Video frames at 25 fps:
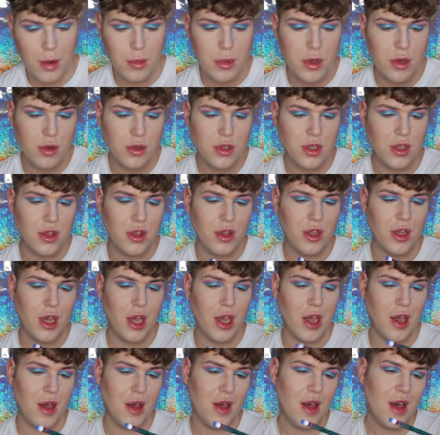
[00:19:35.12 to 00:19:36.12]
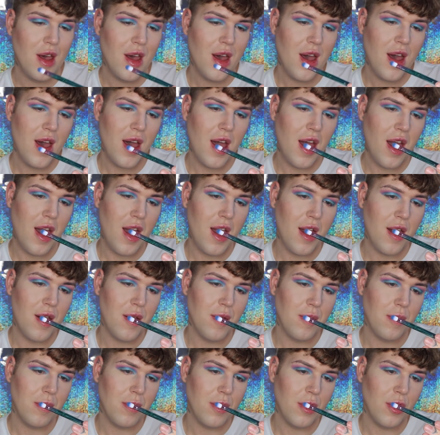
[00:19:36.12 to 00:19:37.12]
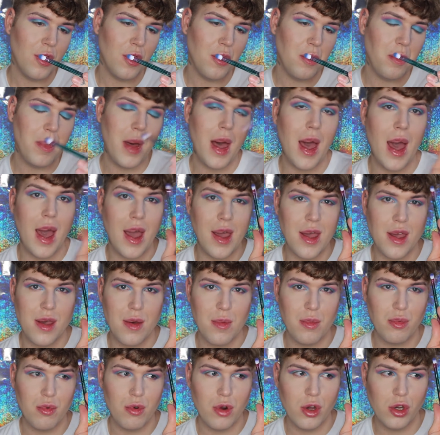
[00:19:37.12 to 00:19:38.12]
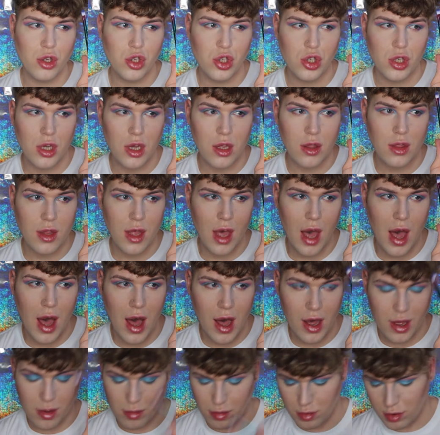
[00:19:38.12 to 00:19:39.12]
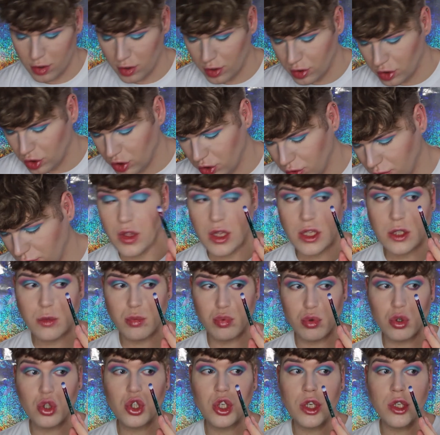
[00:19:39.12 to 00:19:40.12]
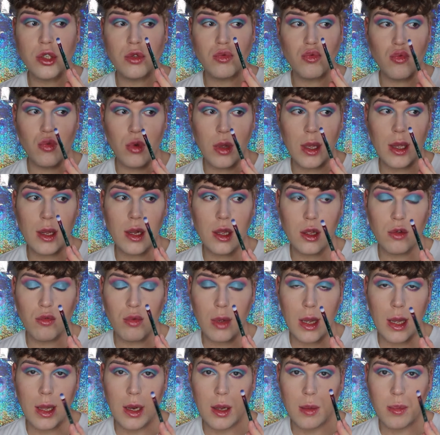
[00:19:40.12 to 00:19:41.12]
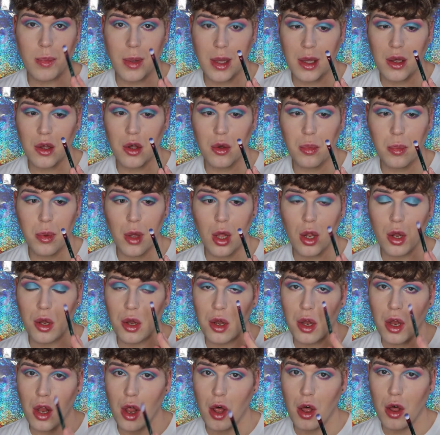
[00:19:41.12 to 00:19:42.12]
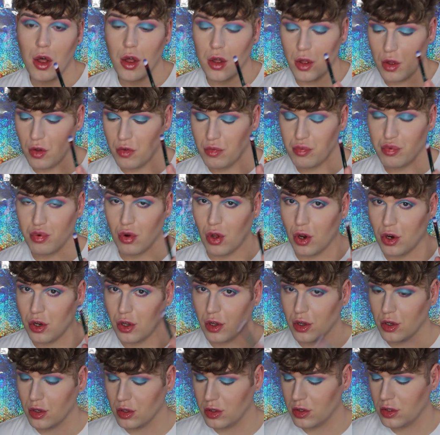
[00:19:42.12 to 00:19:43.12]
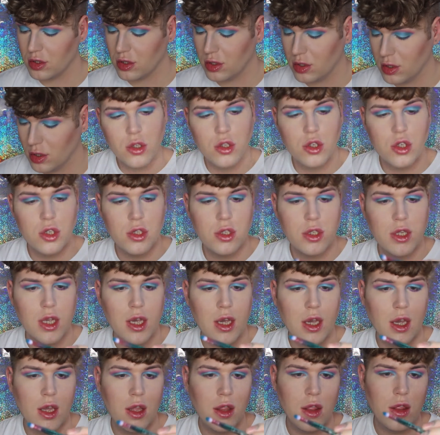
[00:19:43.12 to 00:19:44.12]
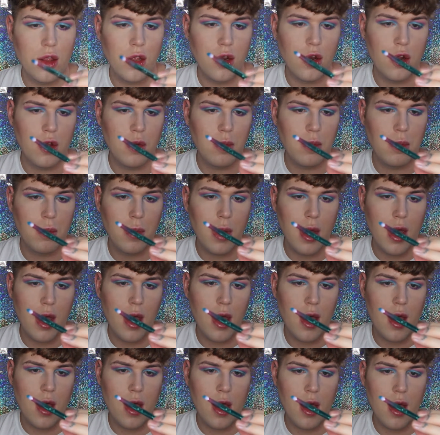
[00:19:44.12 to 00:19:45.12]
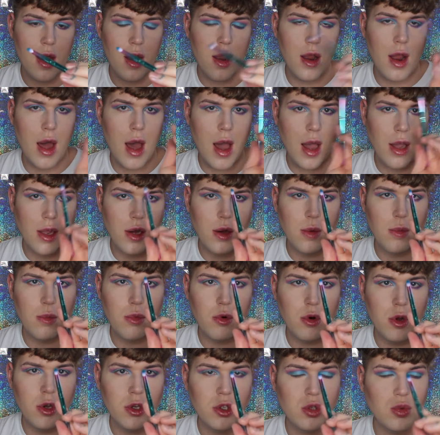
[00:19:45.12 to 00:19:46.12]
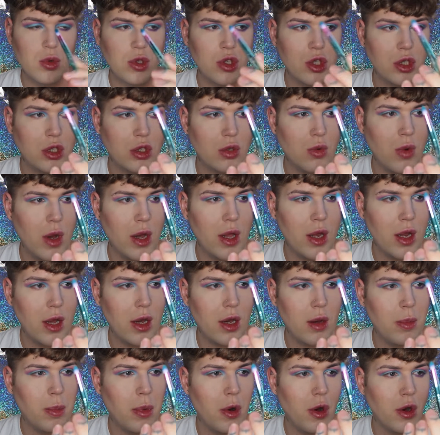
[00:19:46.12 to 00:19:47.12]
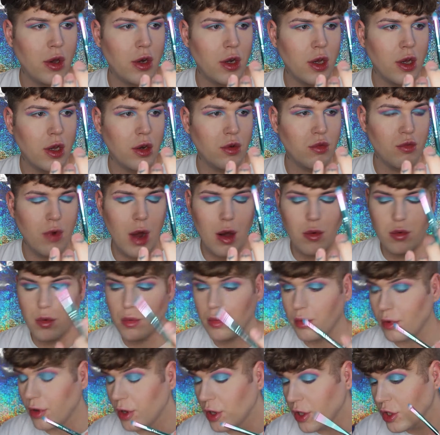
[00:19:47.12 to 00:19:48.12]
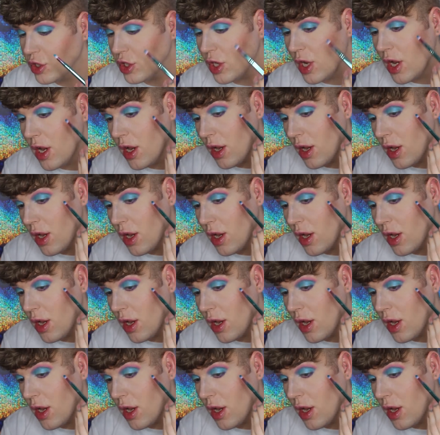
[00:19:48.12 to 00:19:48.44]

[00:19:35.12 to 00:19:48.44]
I'm using the number 8 brush in the eye brush. These brushes really pick up a lot of product. So just taking the number 9 brush, which is quite like a pointed round brush,